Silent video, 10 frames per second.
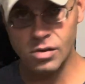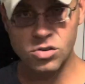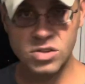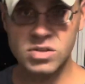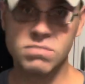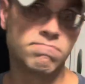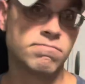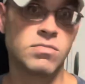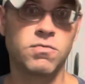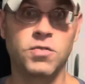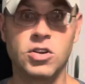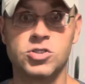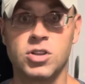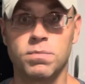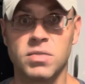just
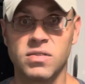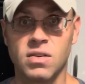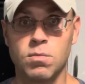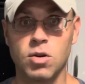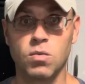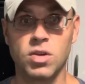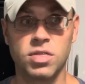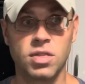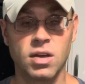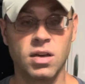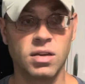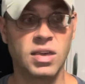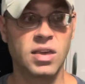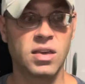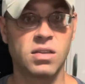finished up the summer with
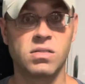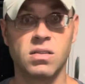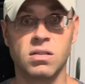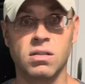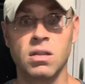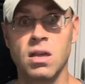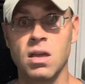kids and